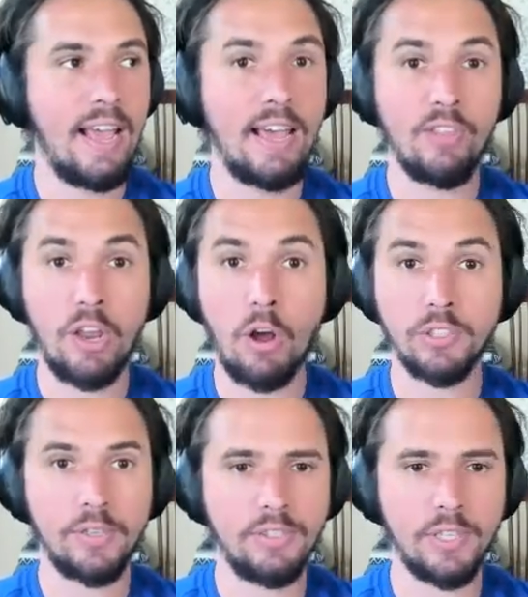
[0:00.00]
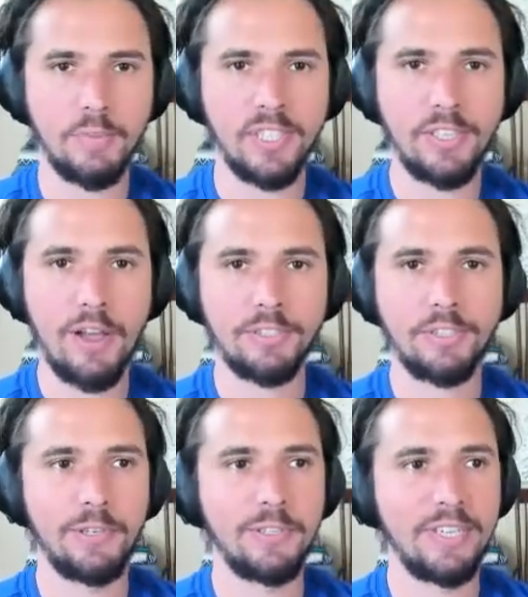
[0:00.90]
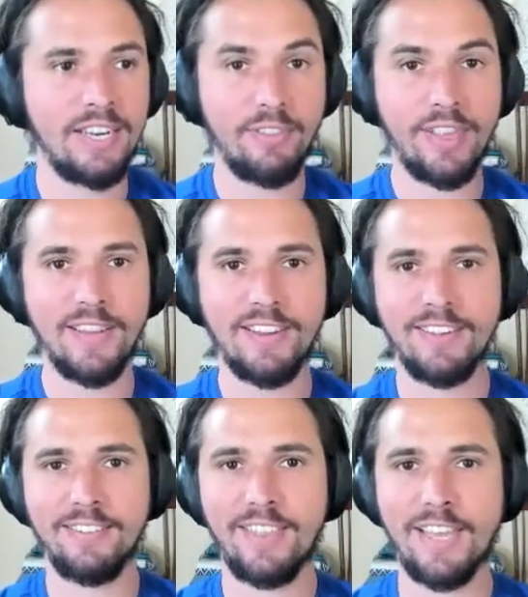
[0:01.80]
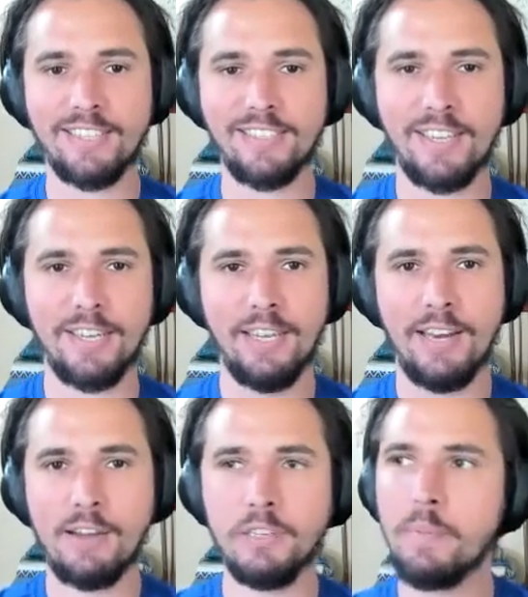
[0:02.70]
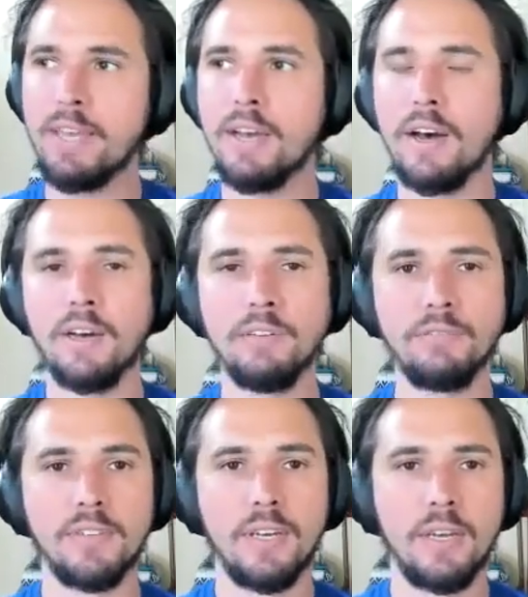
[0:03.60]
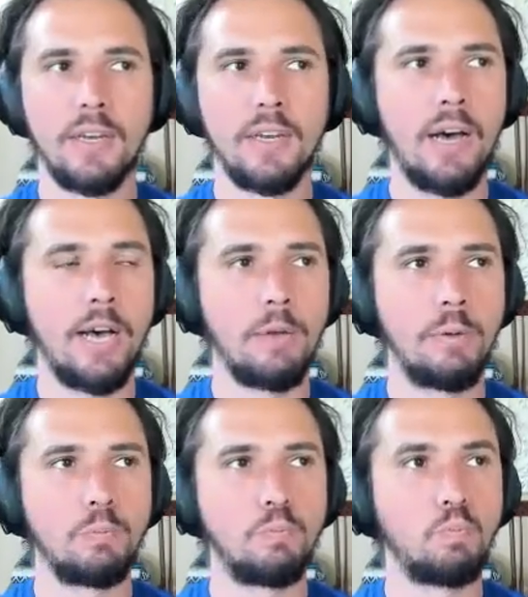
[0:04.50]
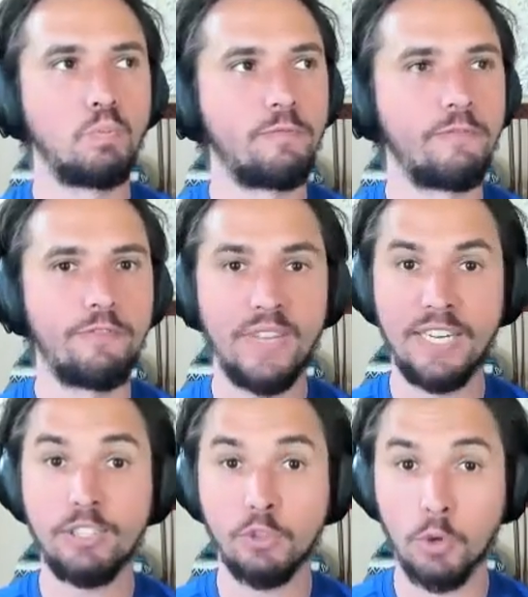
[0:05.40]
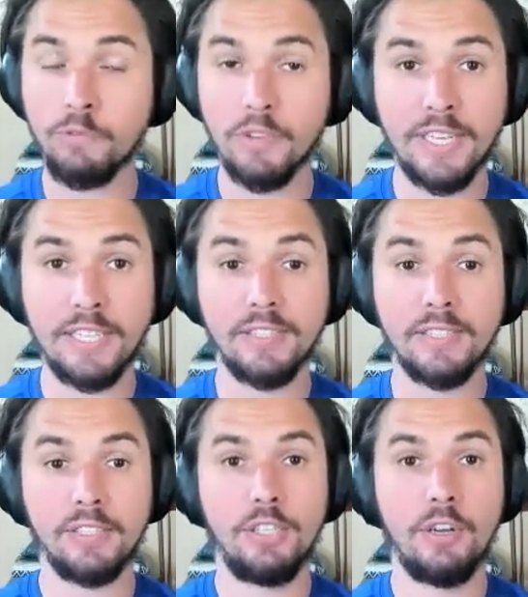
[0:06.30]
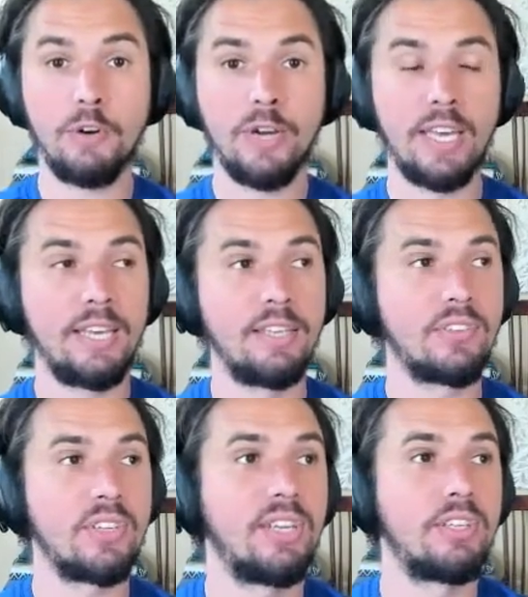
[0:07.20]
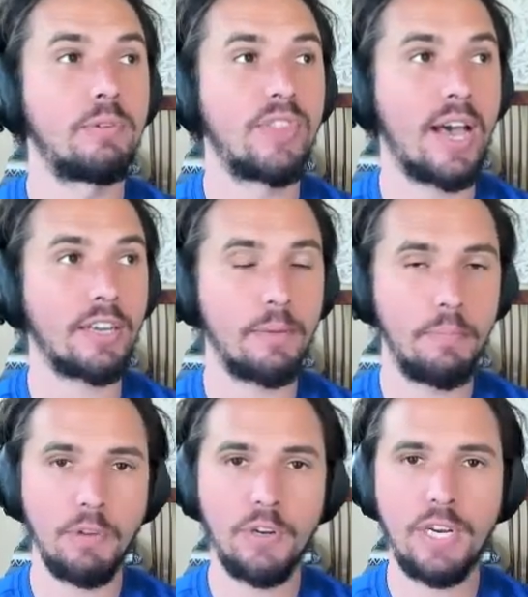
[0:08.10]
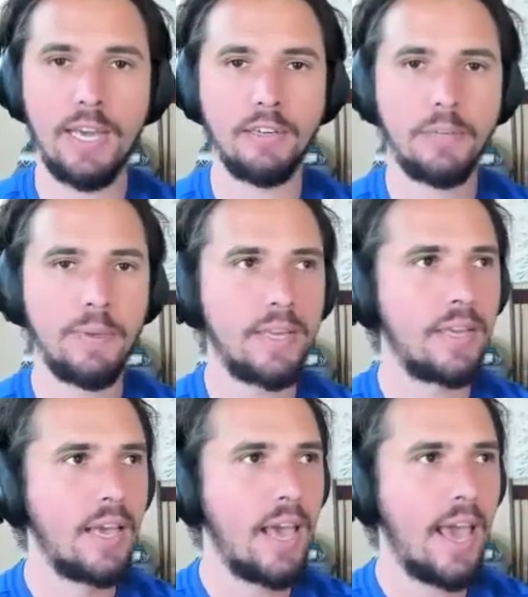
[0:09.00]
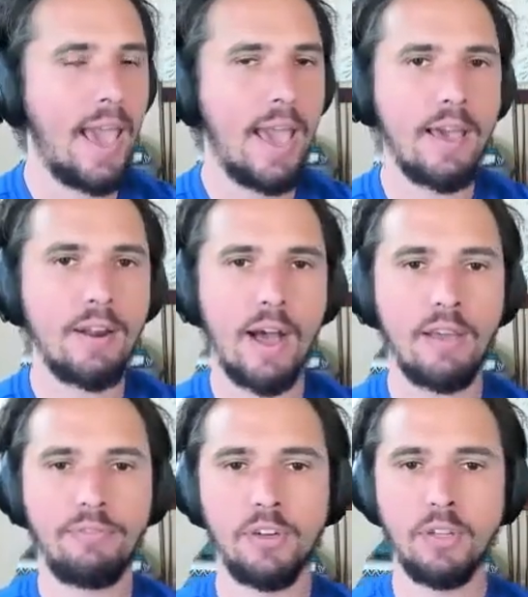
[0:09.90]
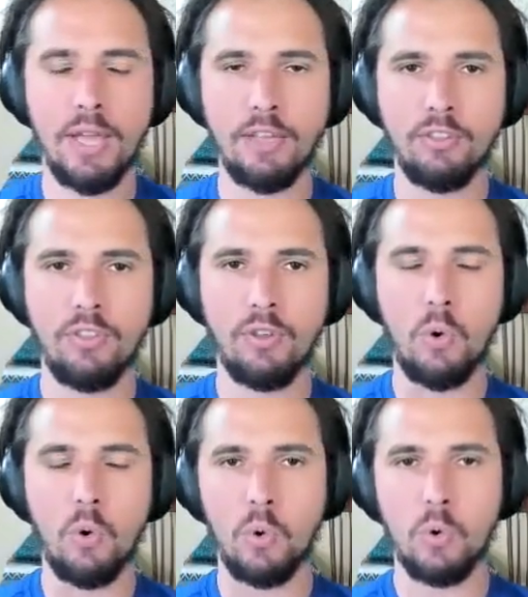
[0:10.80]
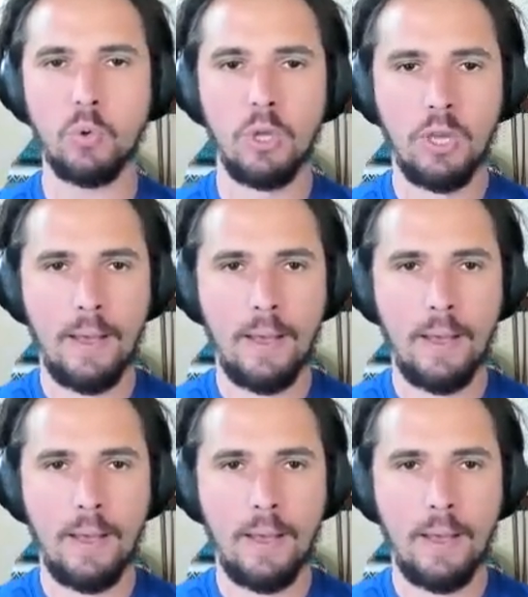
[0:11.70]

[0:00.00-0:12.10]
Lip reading: and they also need someone to talk to. And I think that's like an element of uh, fitness, group fitness, is that community element. And I feel like the whole